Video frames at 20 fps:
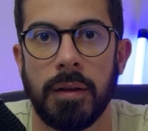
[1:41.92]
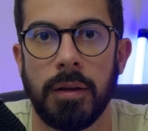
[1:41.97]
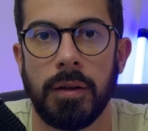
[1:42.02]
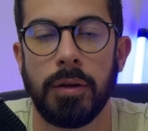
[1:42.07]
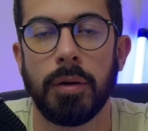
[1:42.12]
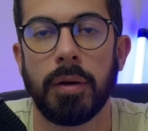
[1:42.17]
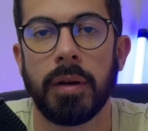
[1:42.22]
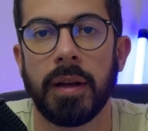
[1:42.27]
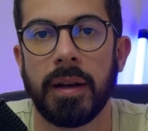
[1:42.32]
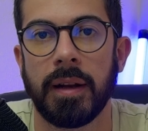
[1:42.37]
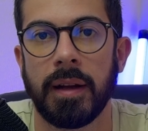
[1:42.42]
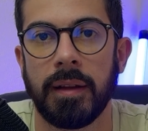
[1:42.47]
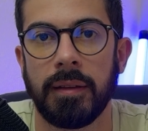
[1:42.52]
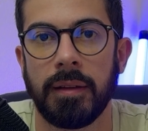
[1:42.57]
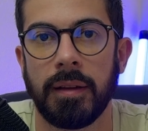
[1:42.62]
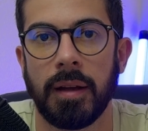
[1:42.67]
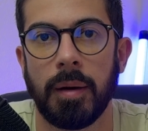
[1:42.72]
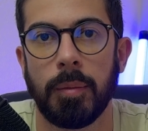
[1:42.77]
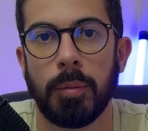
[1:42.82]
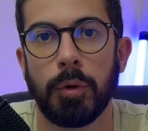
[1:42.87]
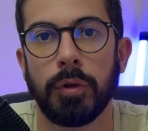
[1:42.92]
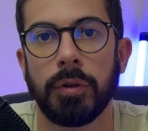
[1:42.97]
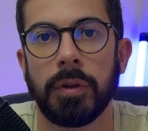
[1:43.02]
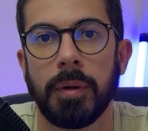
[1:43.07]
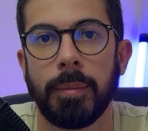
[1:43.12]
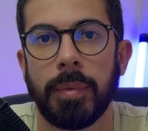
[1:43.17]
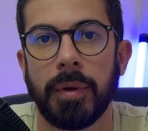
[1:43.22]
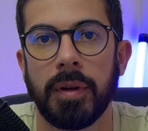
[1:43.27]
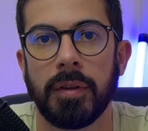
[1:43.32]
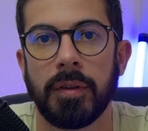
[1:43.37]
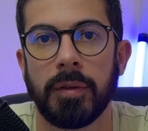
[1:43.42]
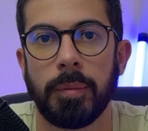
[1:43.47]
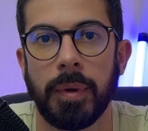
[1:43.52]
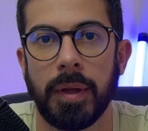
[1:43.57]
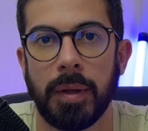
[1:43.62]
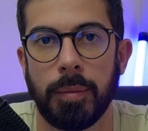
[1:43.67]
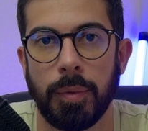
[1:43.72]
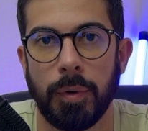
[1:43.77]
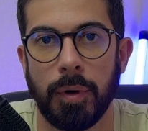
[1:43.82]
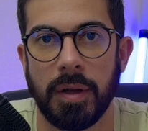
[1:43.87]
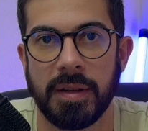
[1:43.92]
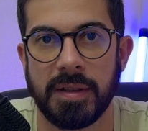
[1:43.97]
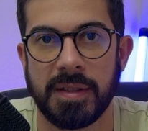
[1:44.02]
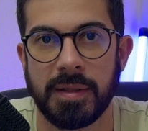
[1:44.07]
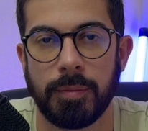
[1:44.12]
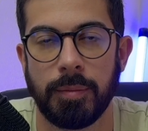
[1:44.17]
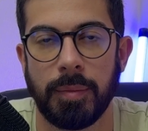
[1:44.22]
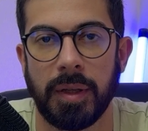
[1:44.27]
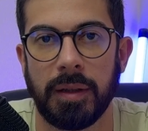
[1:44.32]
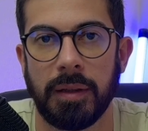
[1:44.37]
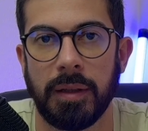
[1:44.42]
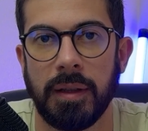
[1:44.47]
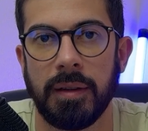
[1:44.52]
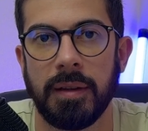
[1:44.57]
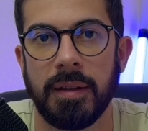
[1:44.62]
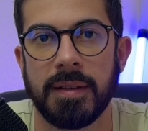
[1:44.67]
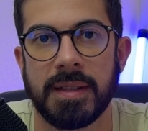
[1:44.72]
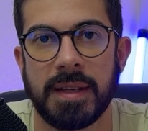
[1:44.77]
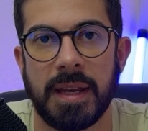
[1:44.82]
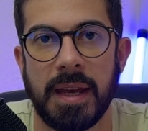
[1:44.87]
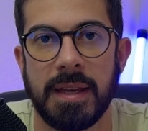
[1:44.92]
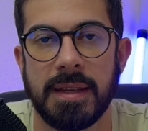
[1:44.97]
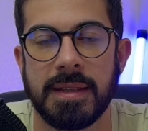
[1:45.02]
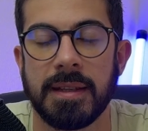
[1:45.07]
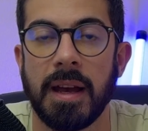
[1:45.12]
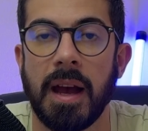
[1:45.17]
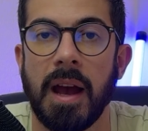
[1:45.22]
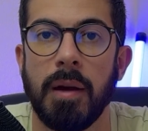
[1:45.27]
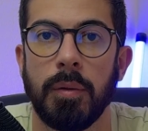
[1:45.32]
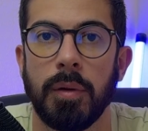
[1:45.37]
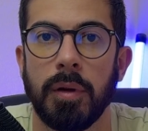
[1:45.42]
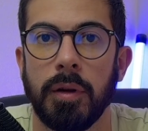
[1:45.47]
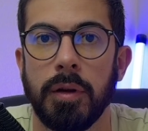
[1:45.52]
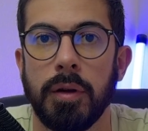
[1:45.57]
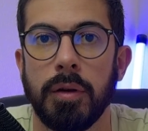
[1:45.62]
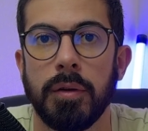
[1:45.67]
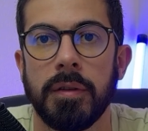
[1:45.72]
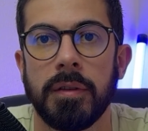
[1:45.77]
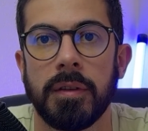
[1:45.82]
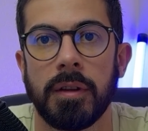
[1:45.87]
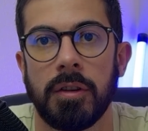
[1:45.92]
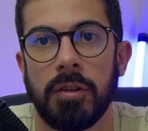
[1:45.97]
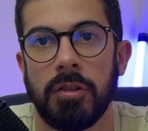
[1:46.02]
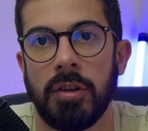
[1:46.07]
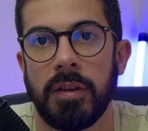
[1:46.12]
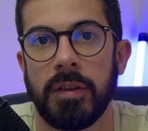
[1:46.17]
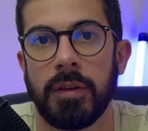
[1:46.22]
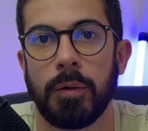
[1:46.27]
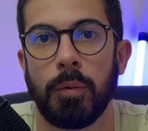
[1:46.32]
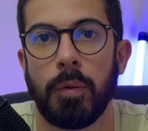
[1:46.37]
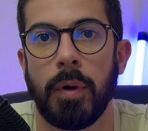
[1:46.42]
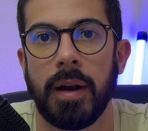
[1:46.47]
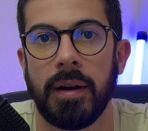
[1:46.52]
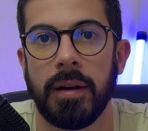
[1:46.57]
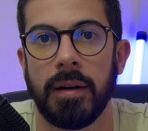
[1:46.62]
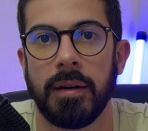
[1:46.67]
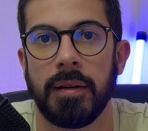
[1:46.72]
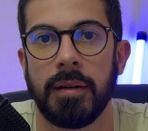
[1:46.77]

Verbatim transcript: You can add a multiple speed points, but in this case I will use just one.